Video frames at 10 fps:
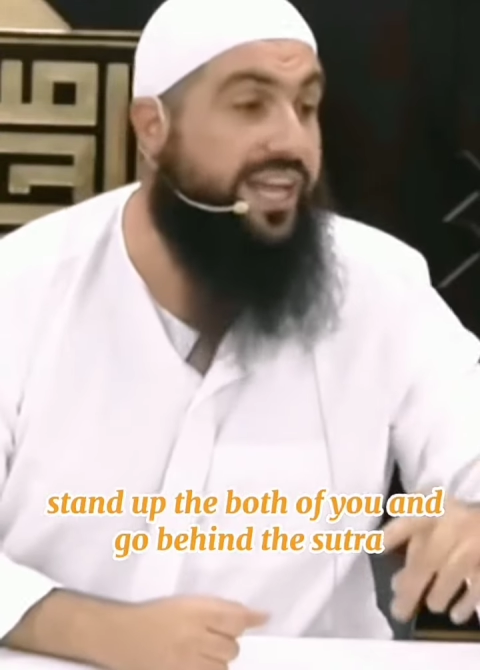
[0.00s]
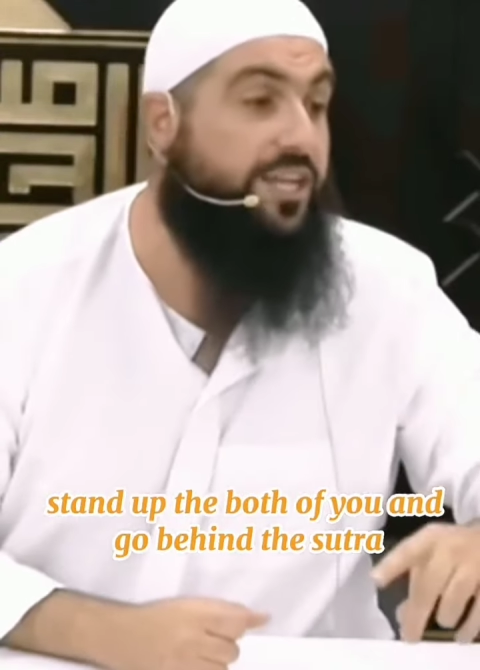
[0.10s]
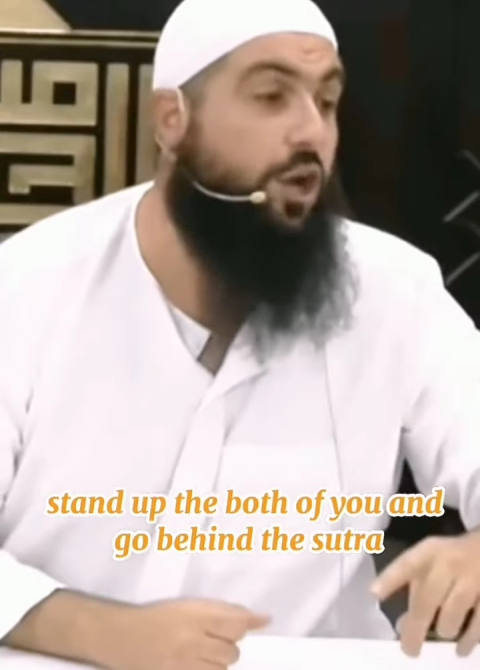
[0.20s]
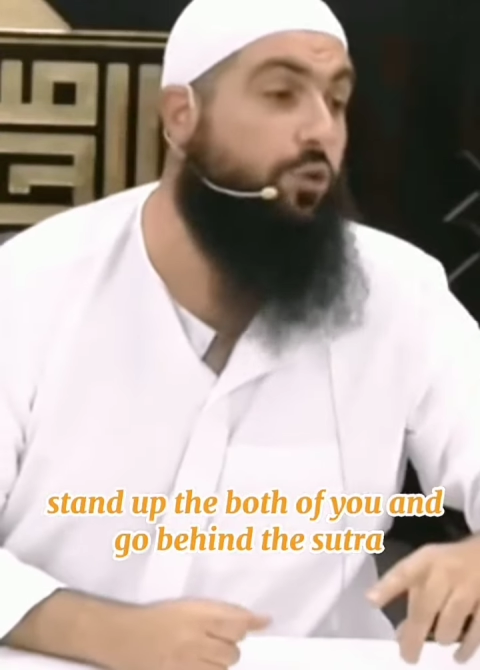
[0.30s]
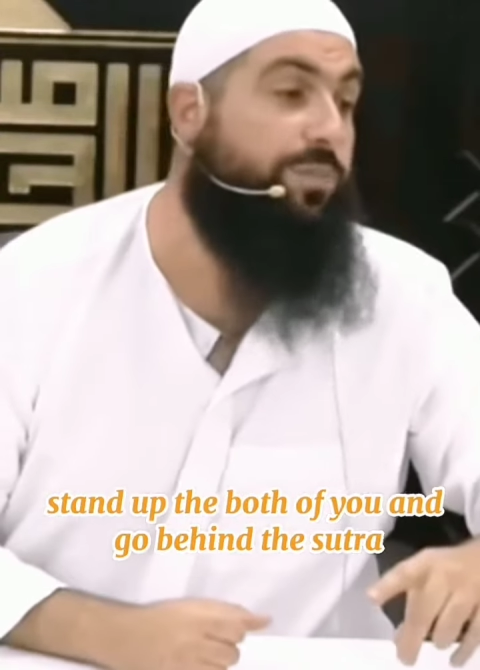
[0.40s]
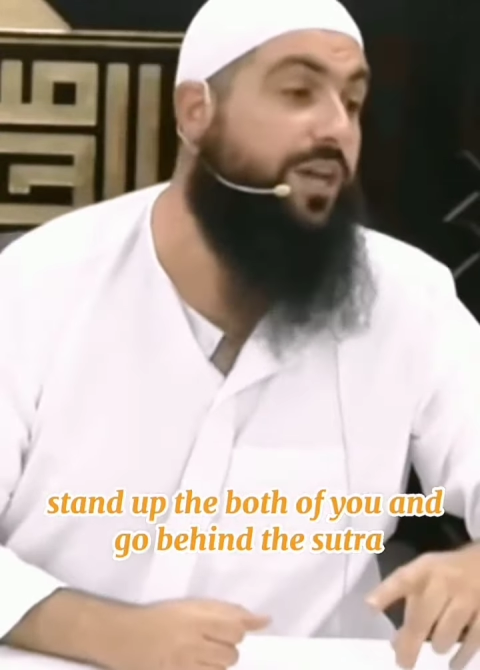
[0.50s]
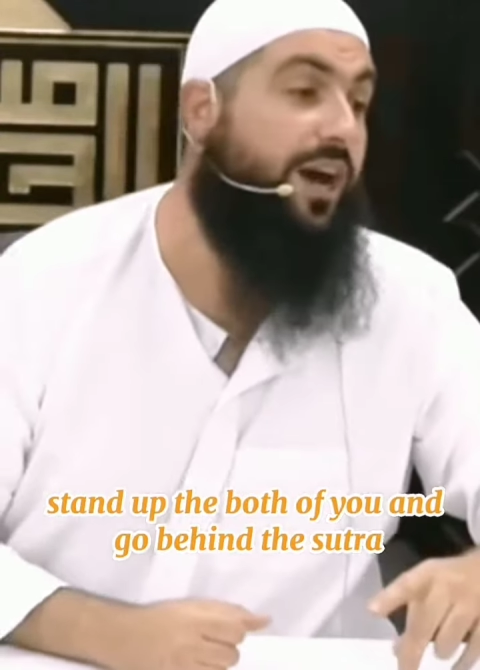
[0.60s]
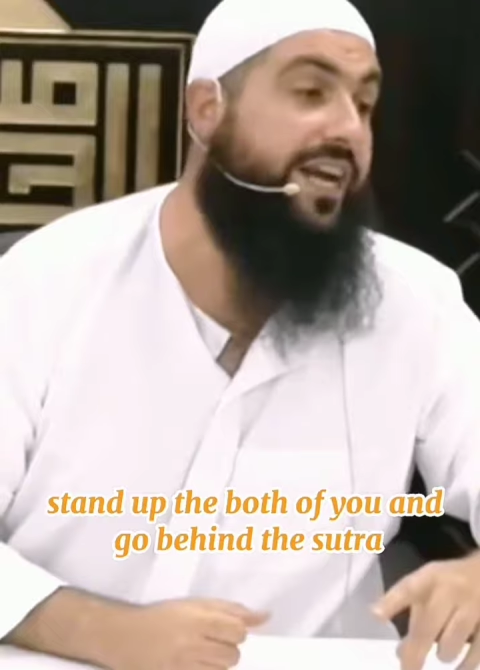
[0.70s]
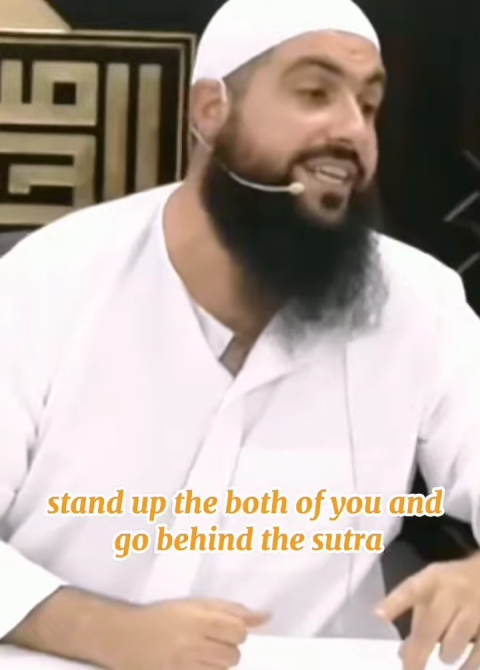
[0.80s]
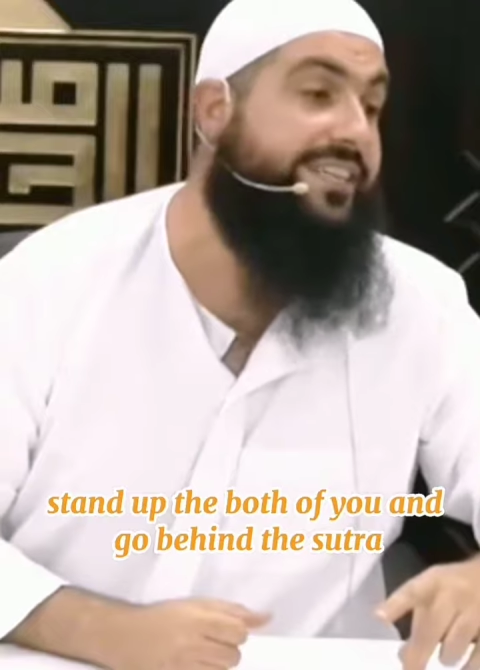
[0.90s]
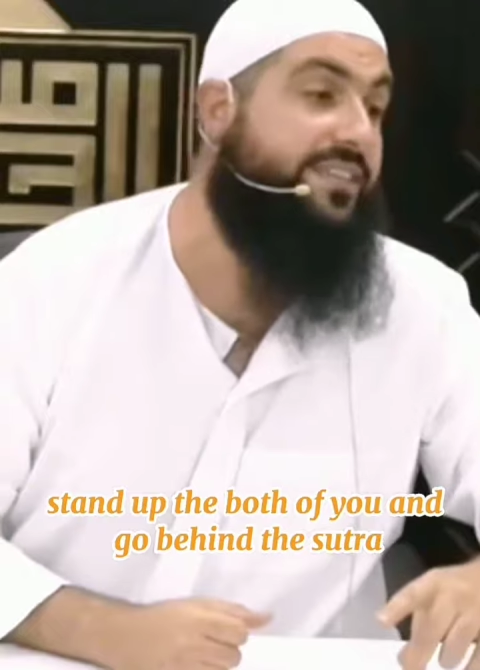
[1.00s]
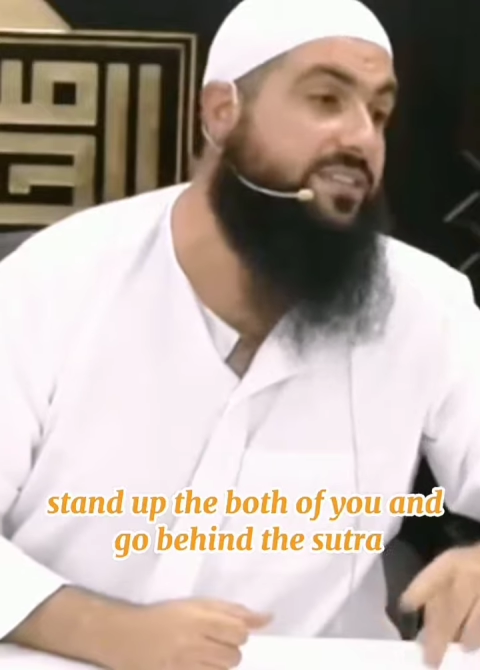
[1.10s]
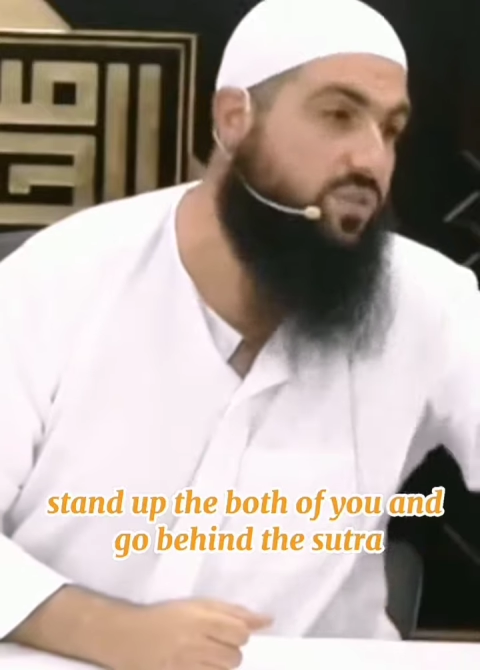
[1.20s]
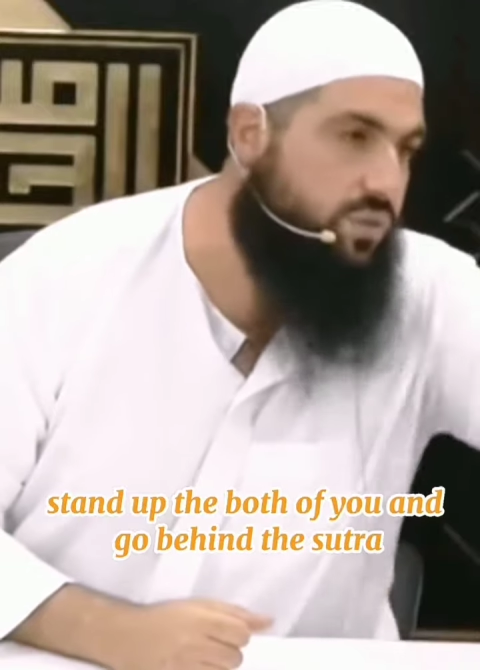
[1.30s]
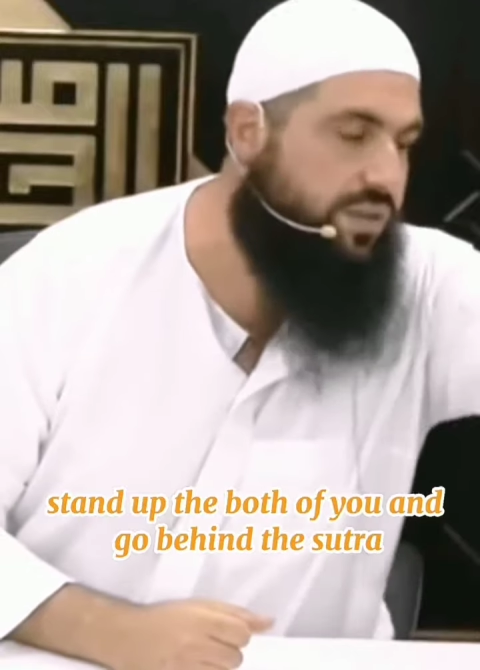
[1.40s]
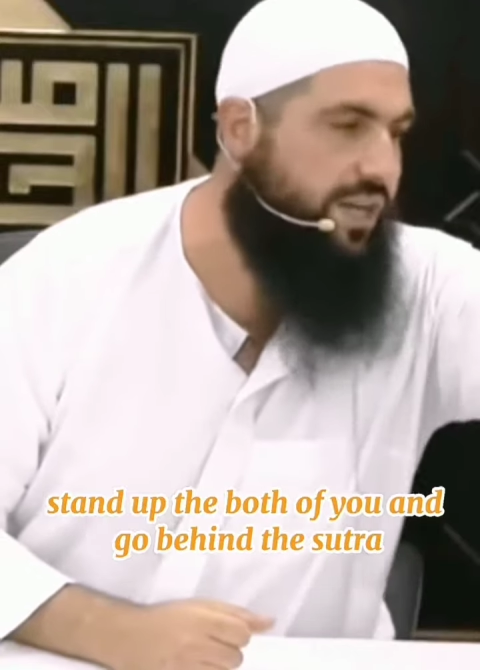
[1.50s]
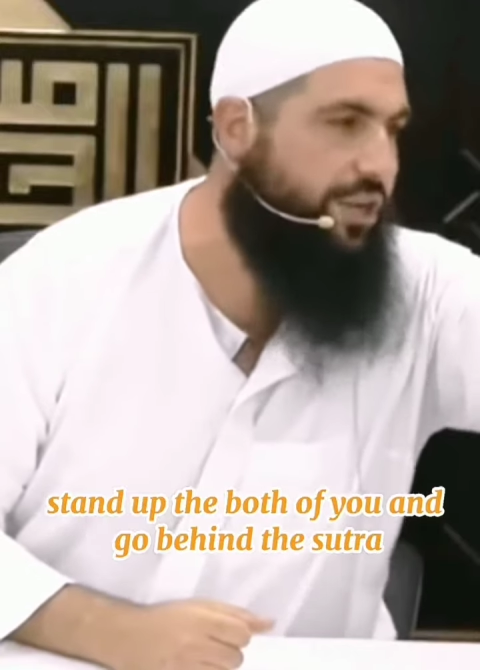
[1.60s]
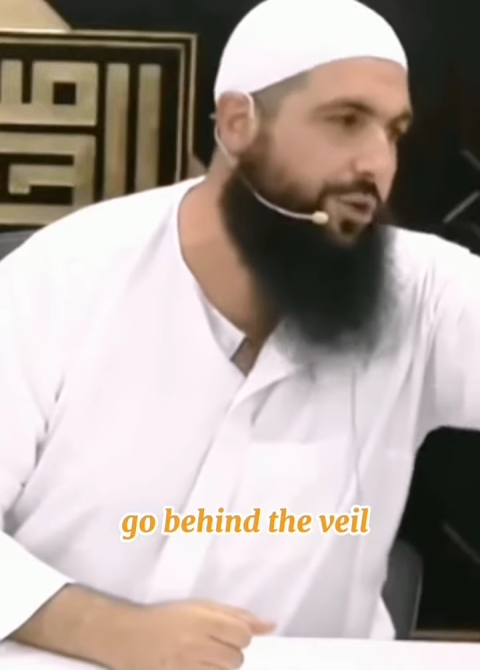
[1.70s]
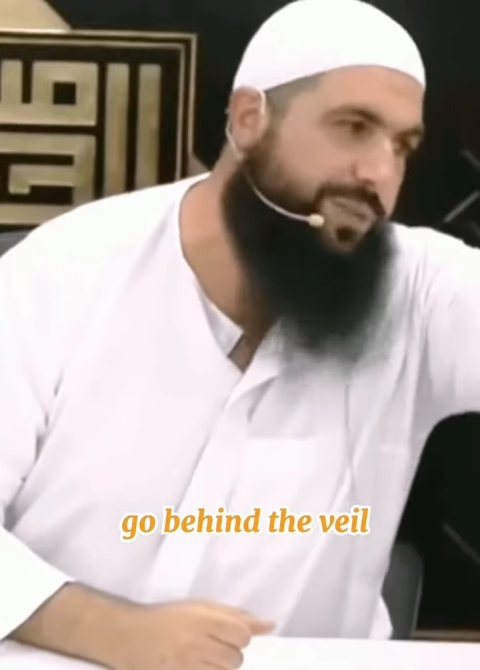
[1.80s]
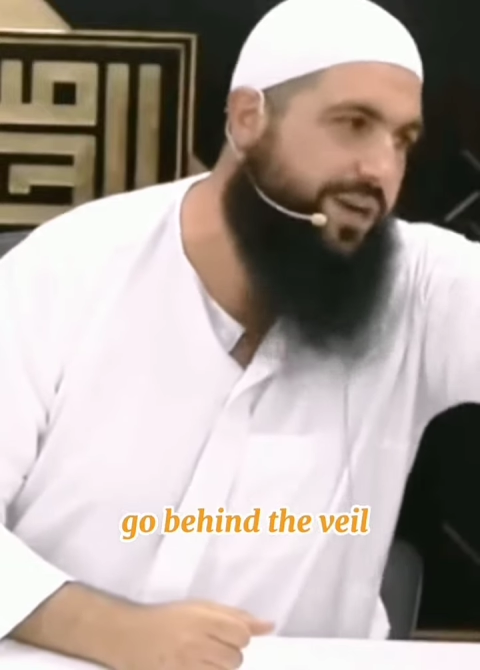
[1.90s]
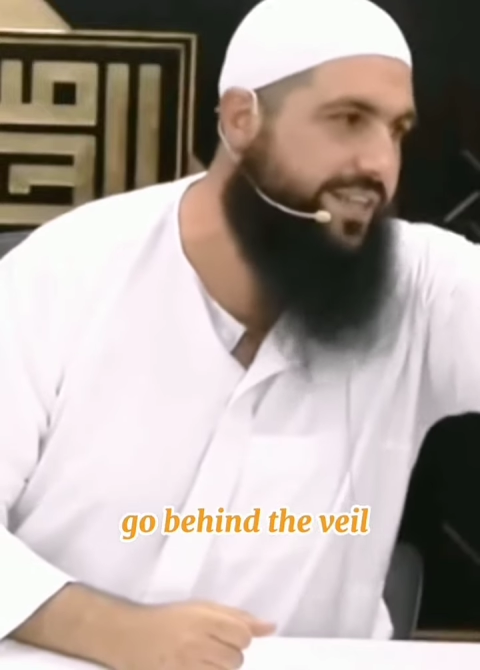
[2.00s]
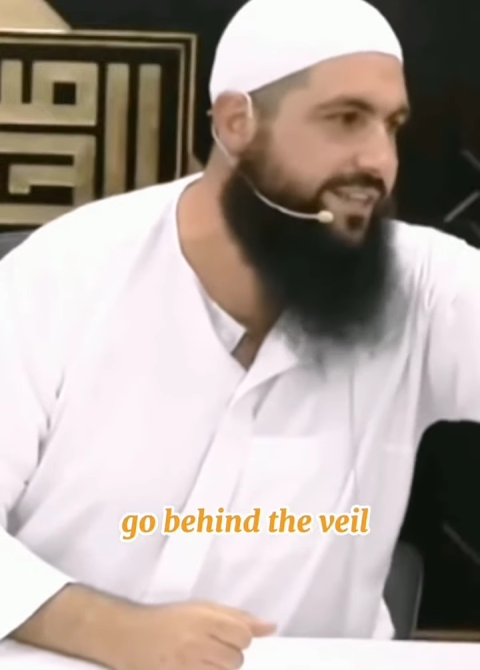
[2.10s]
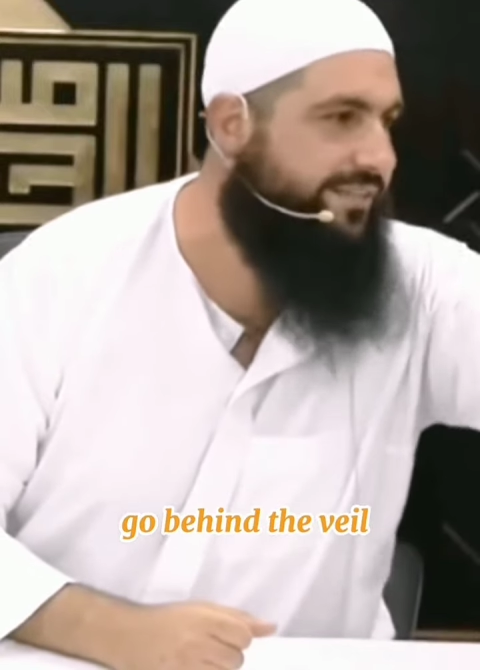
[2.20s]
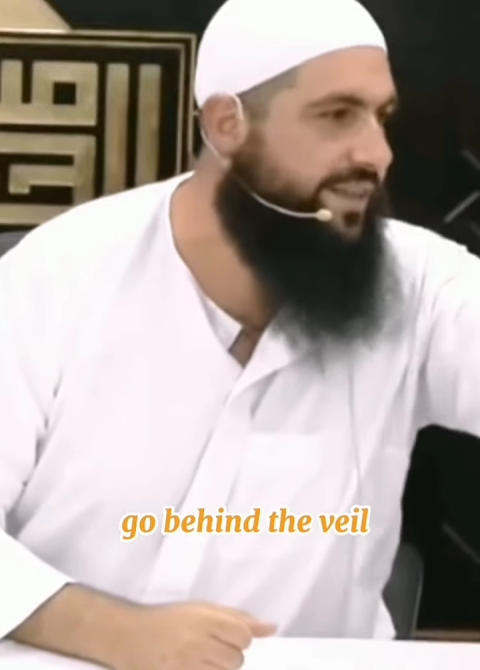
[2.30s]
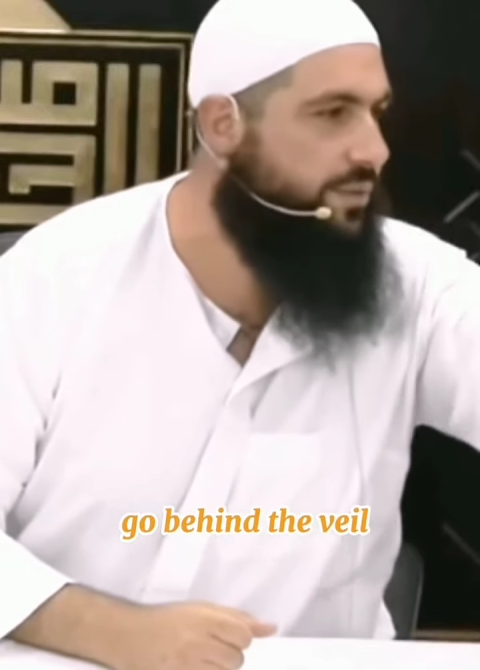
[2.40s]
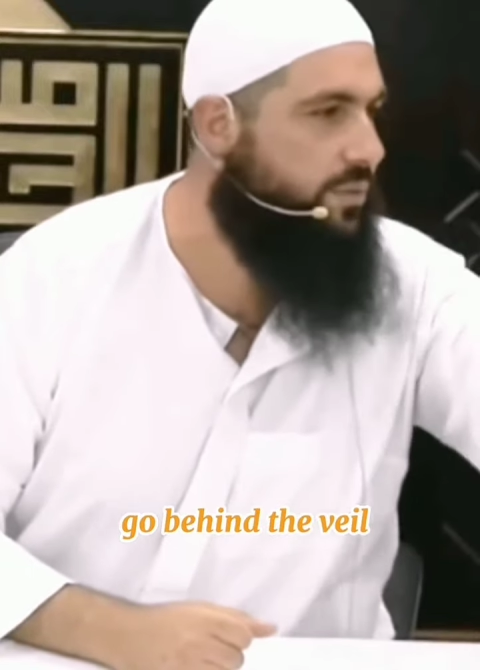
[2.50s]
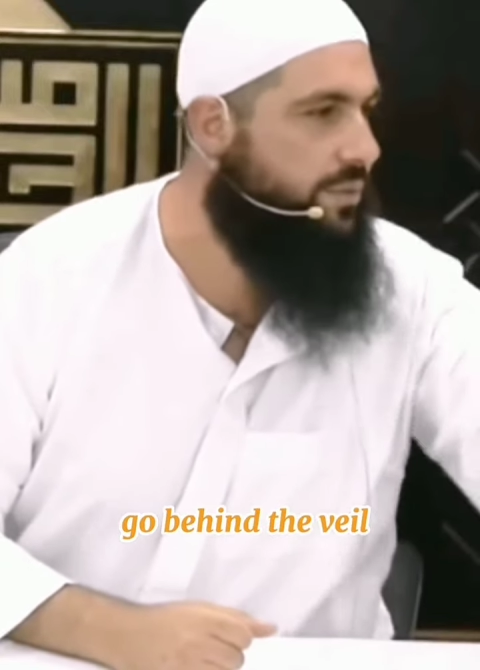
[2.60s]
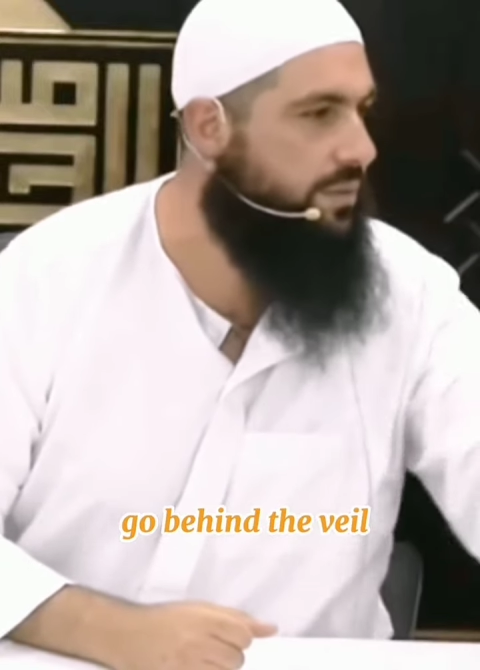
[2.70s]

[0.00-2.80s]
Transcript: and go behind the sutra, go behind the veil.